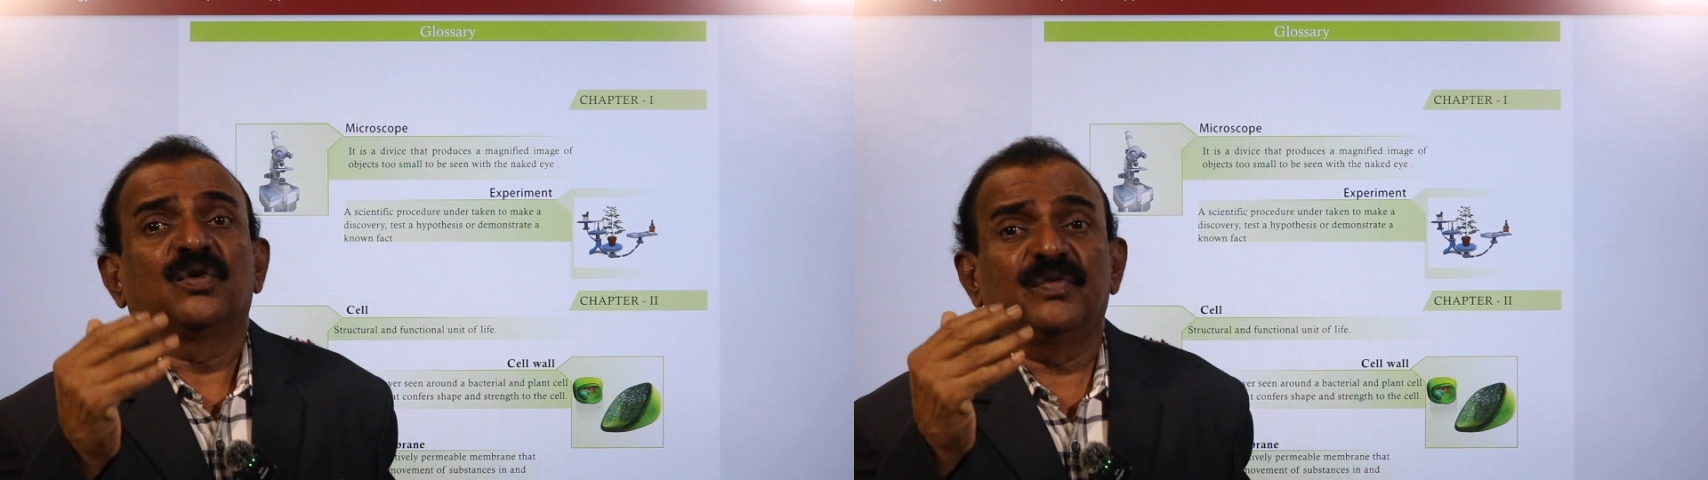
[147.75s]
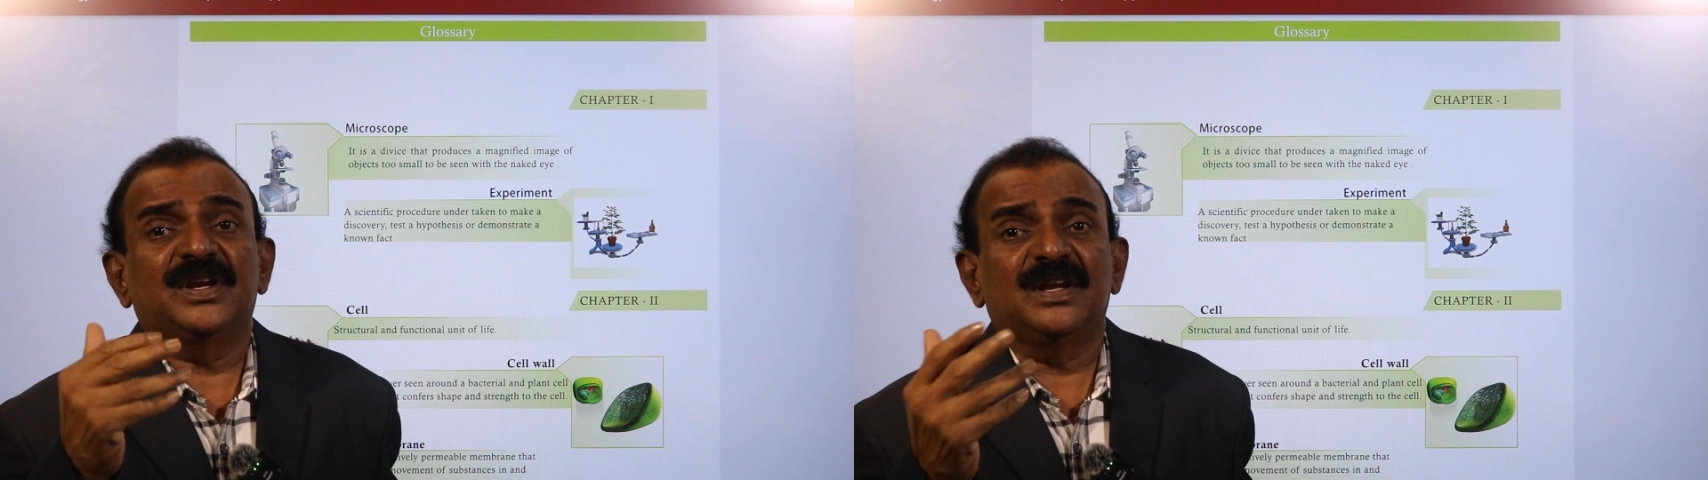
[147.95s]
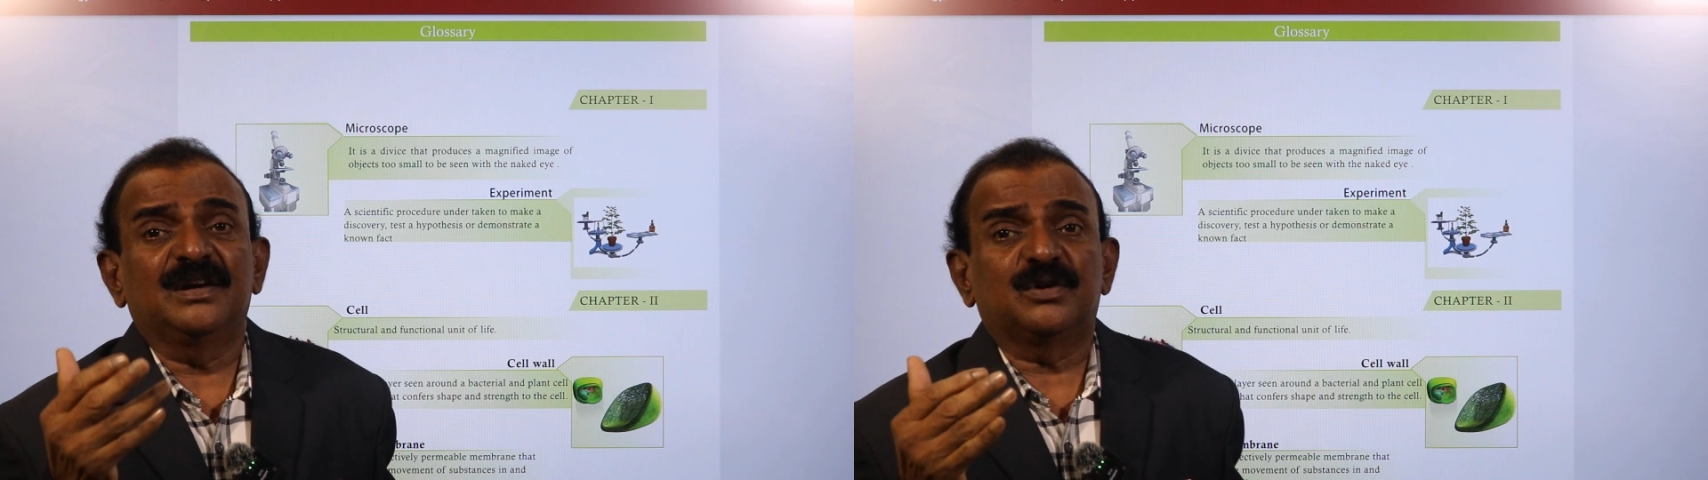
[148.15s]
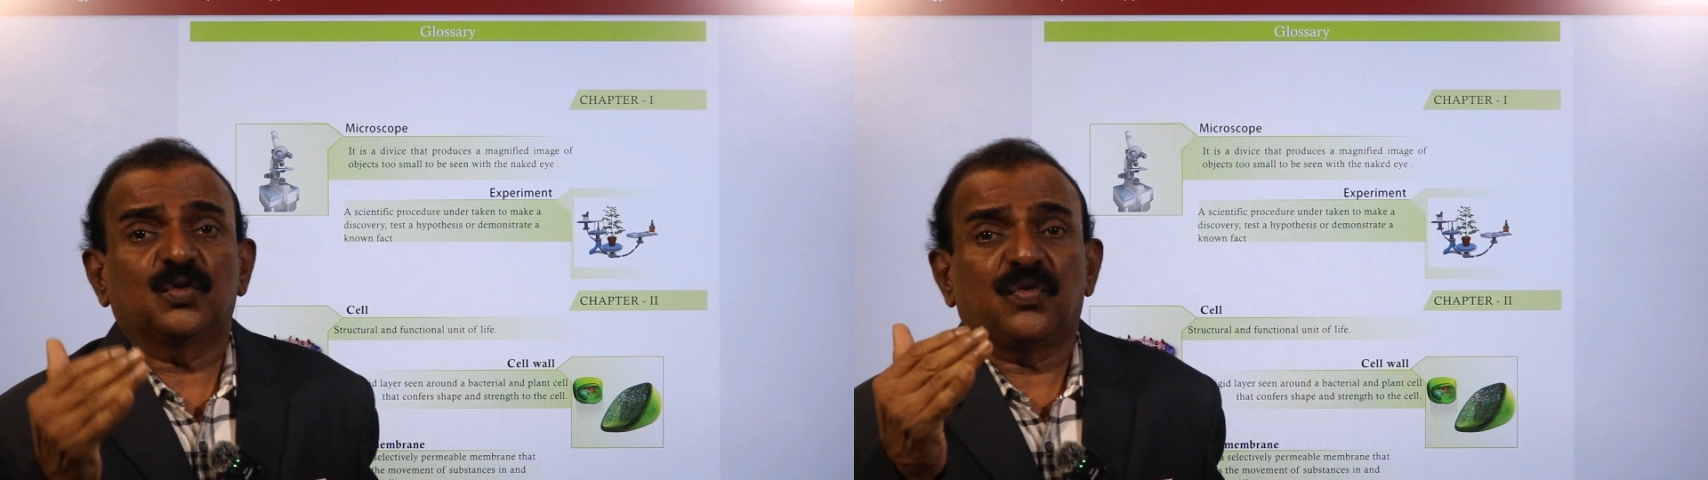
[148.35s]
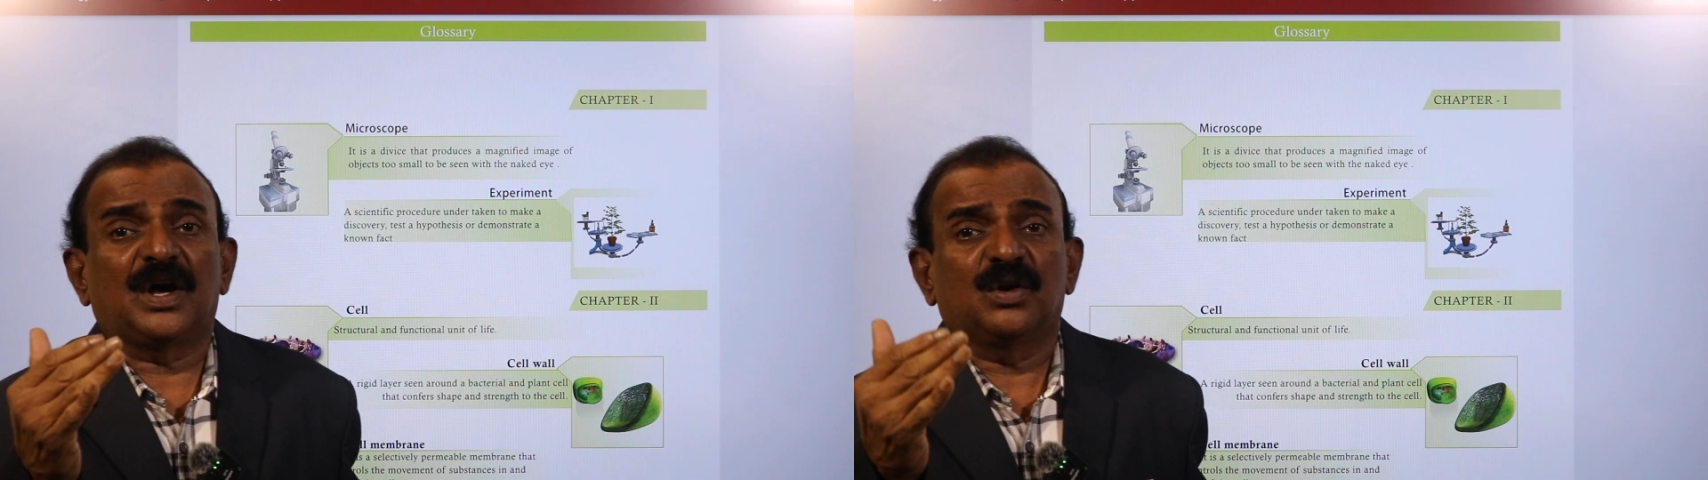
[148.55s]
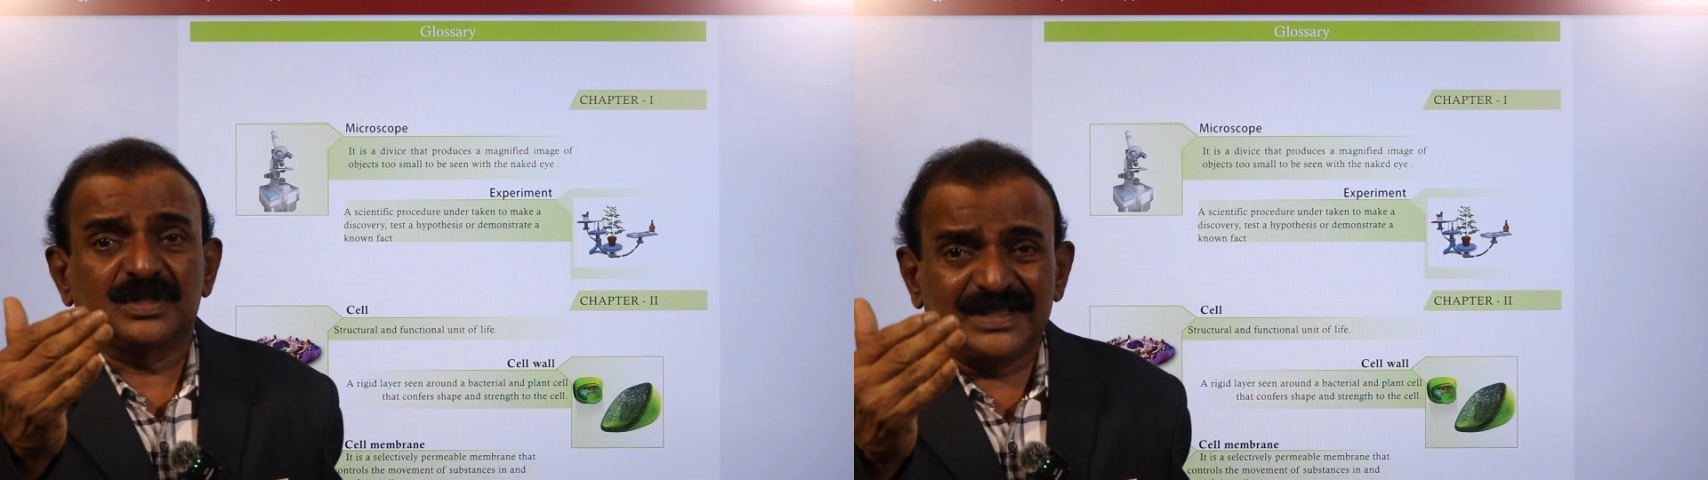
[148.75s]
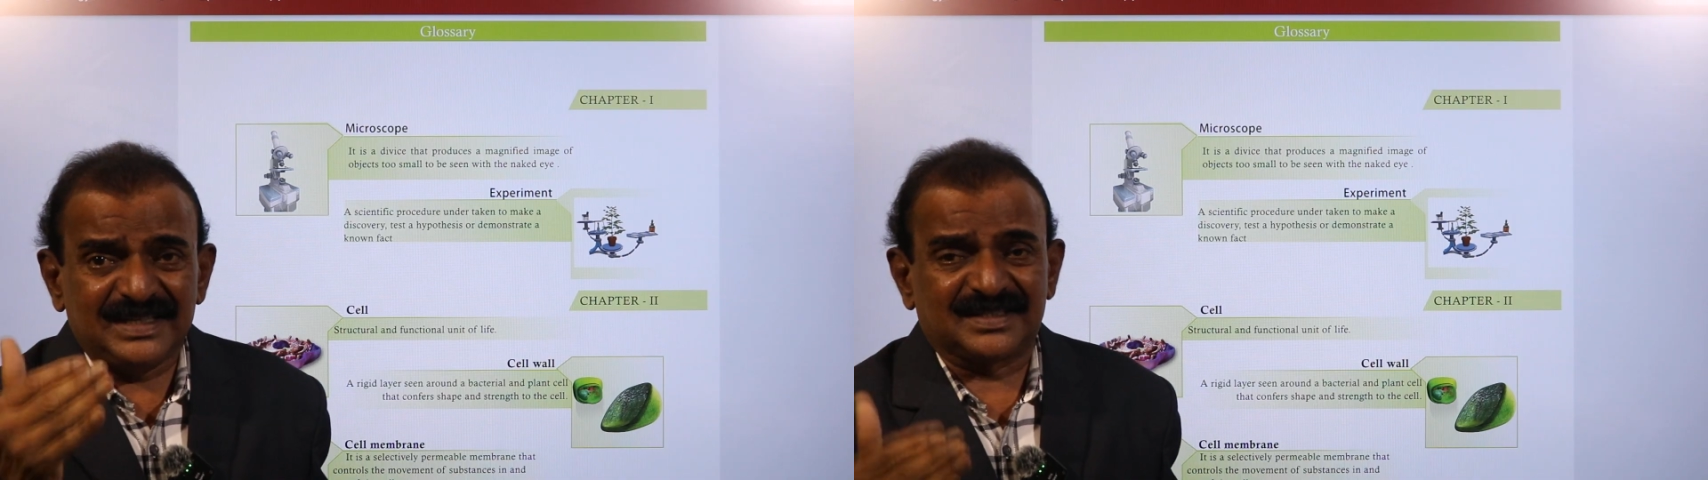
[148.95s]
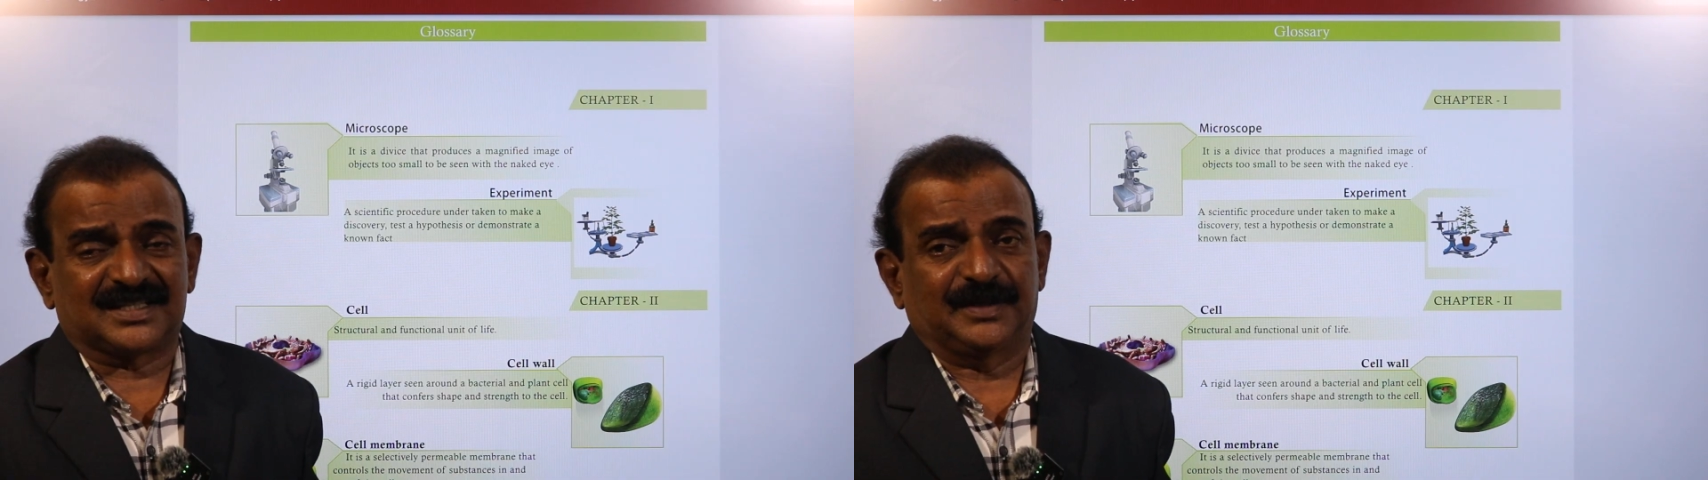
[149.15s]
We need to follow
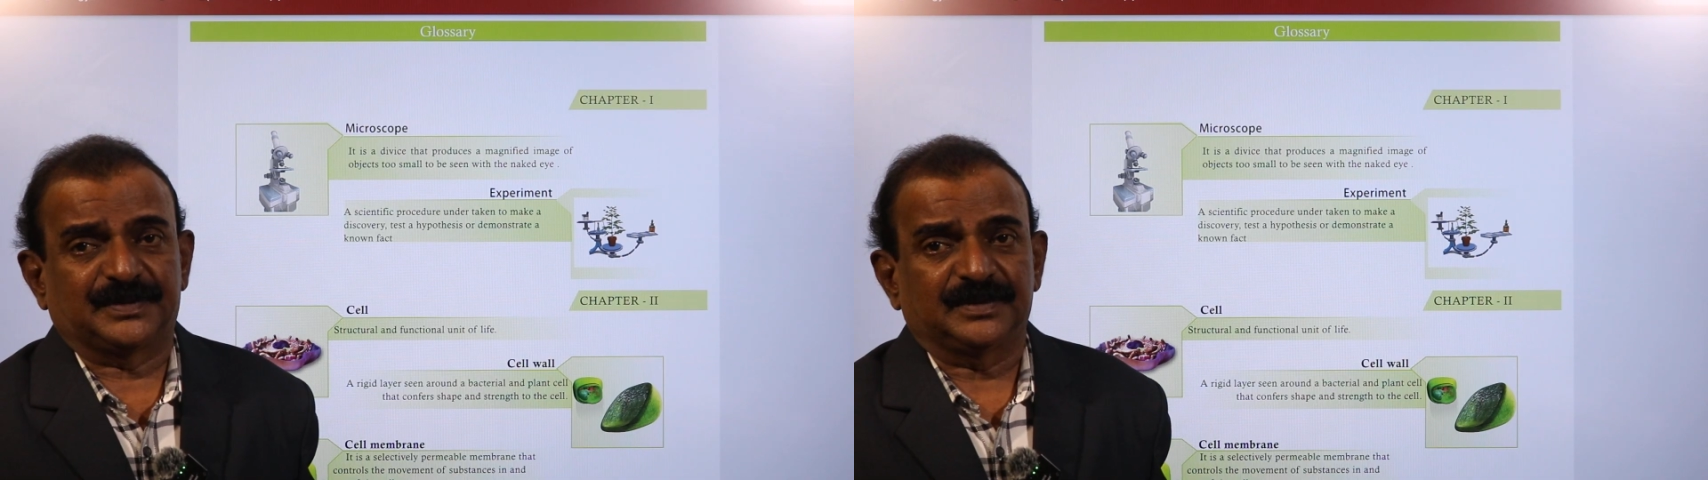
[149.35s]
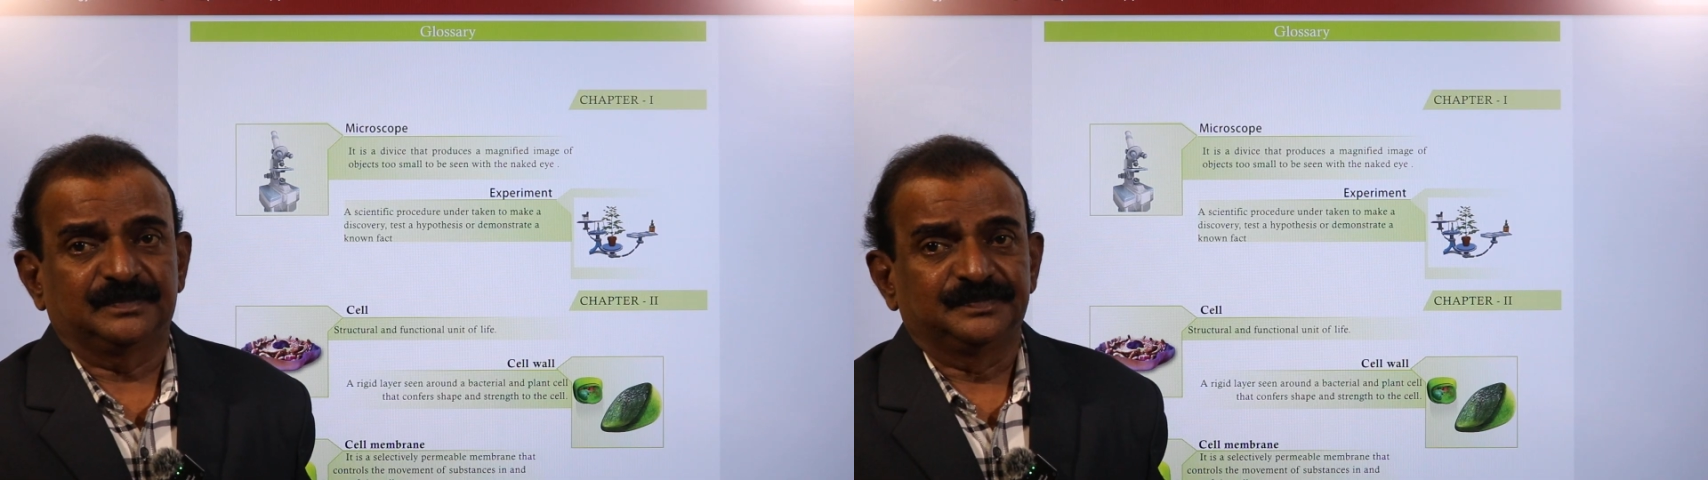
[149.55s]
these steps.